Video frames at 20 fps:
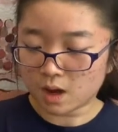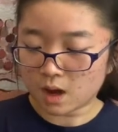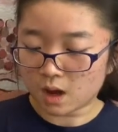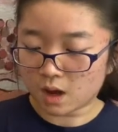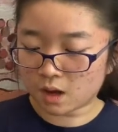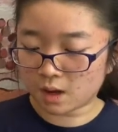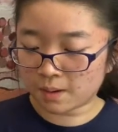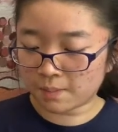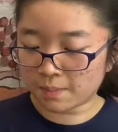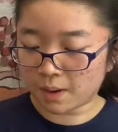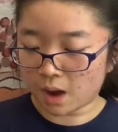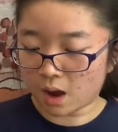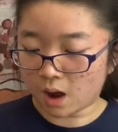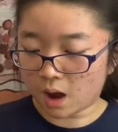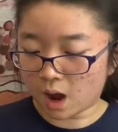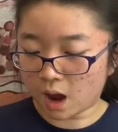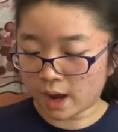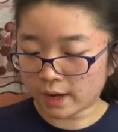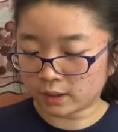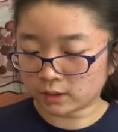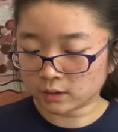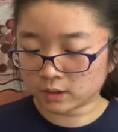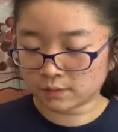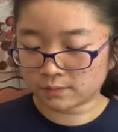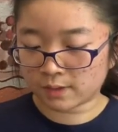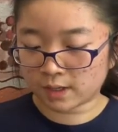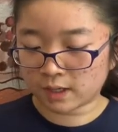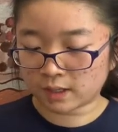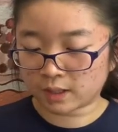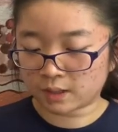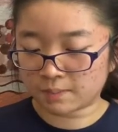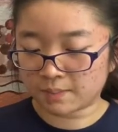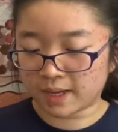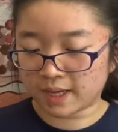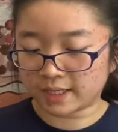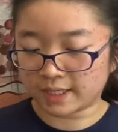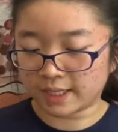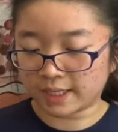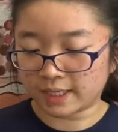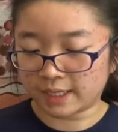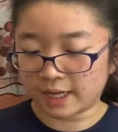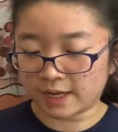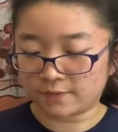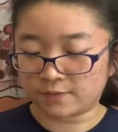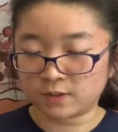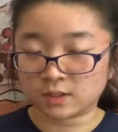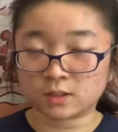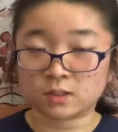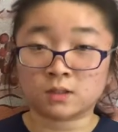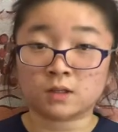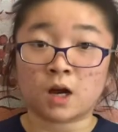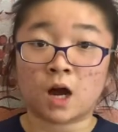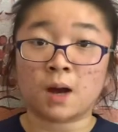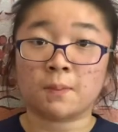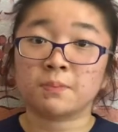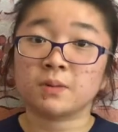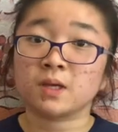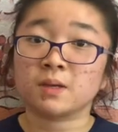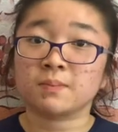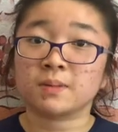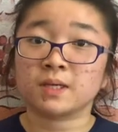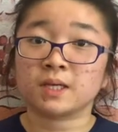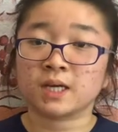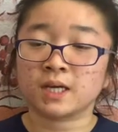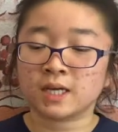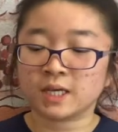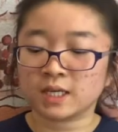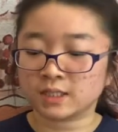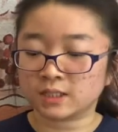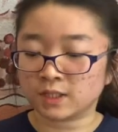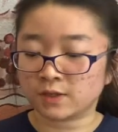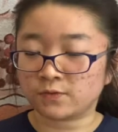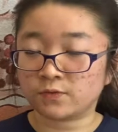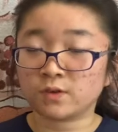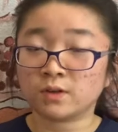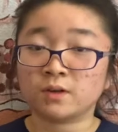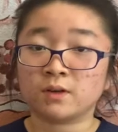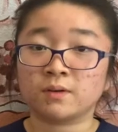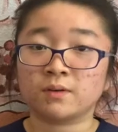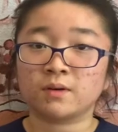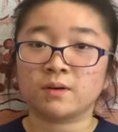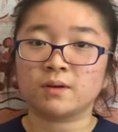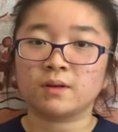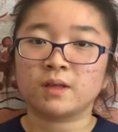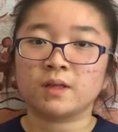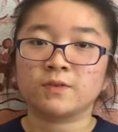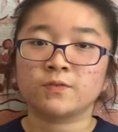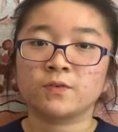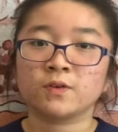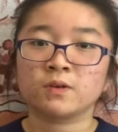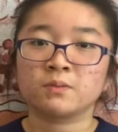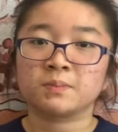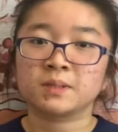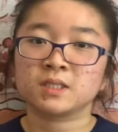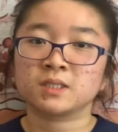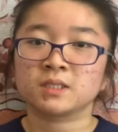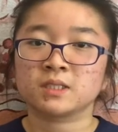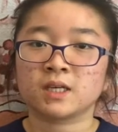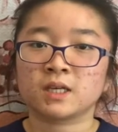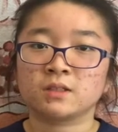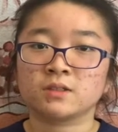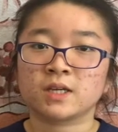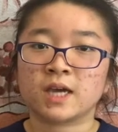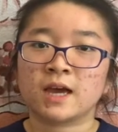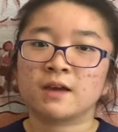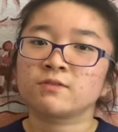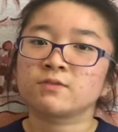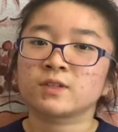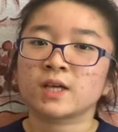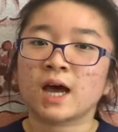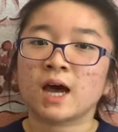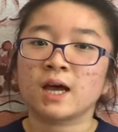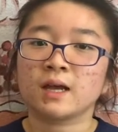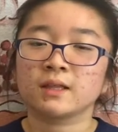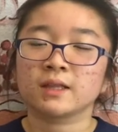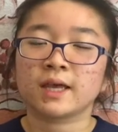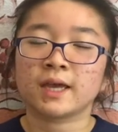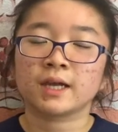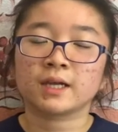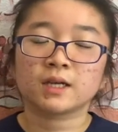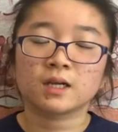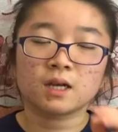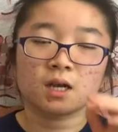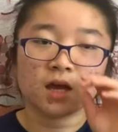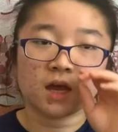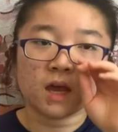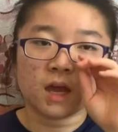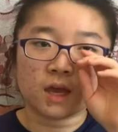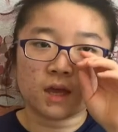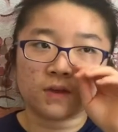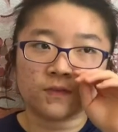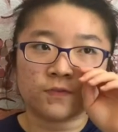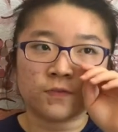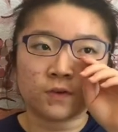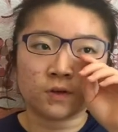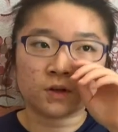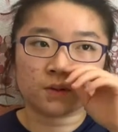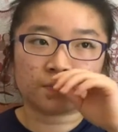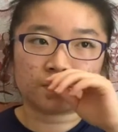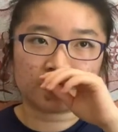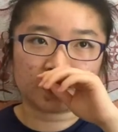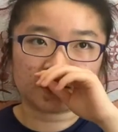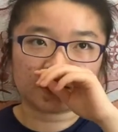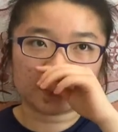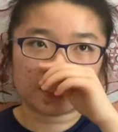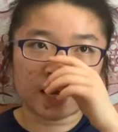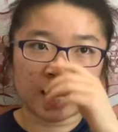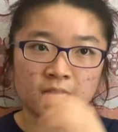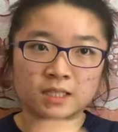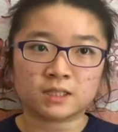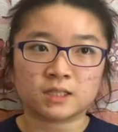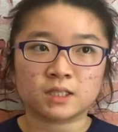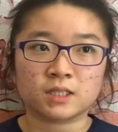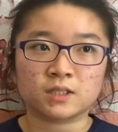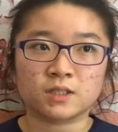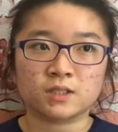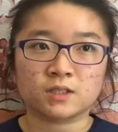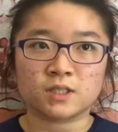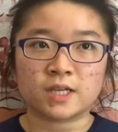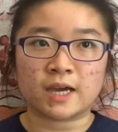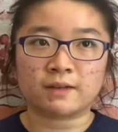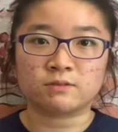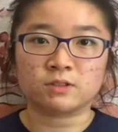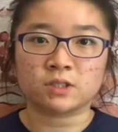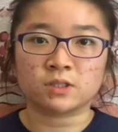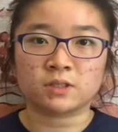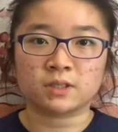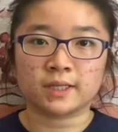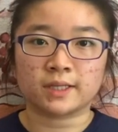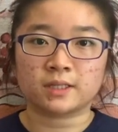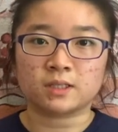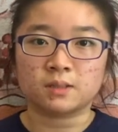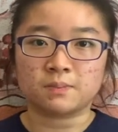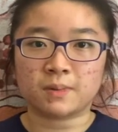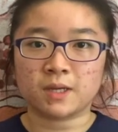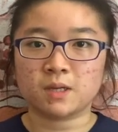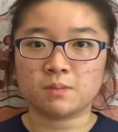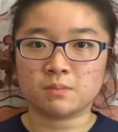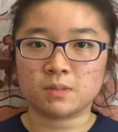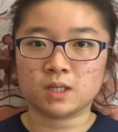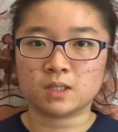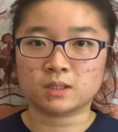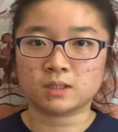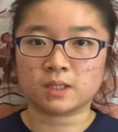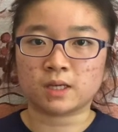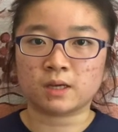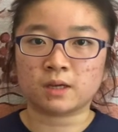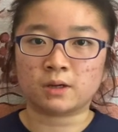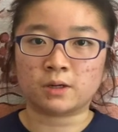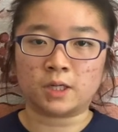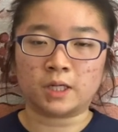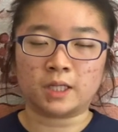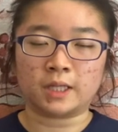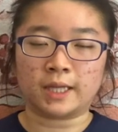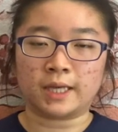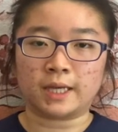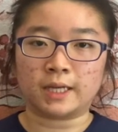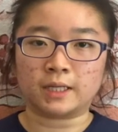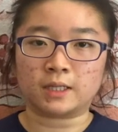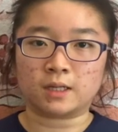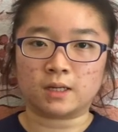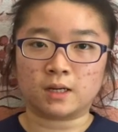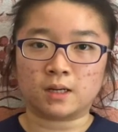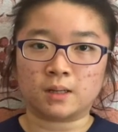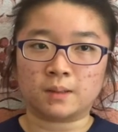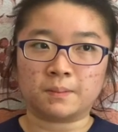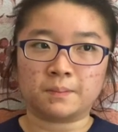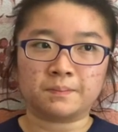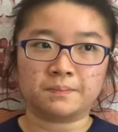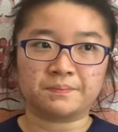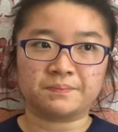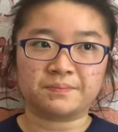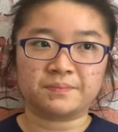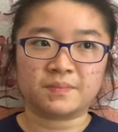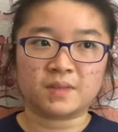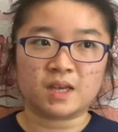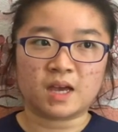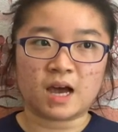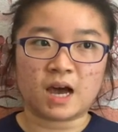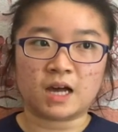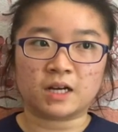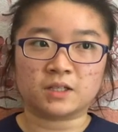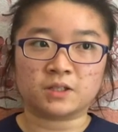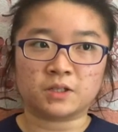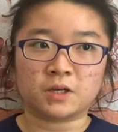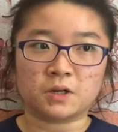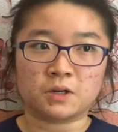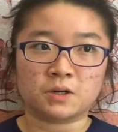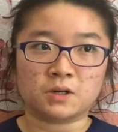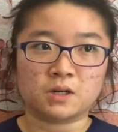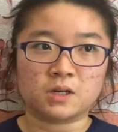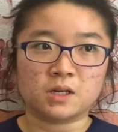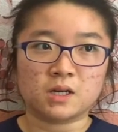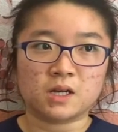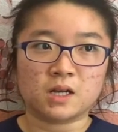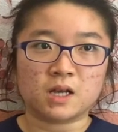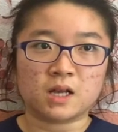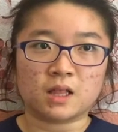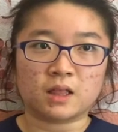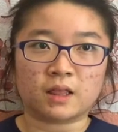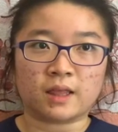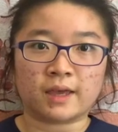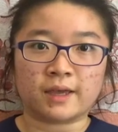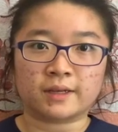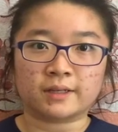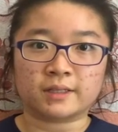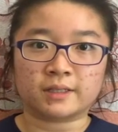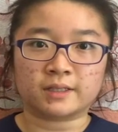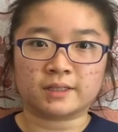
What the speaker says: I also recommend getting a physical copy because if you're busy and you have time, like if you're busy as in you have to go to like debate meets or like I don't know, like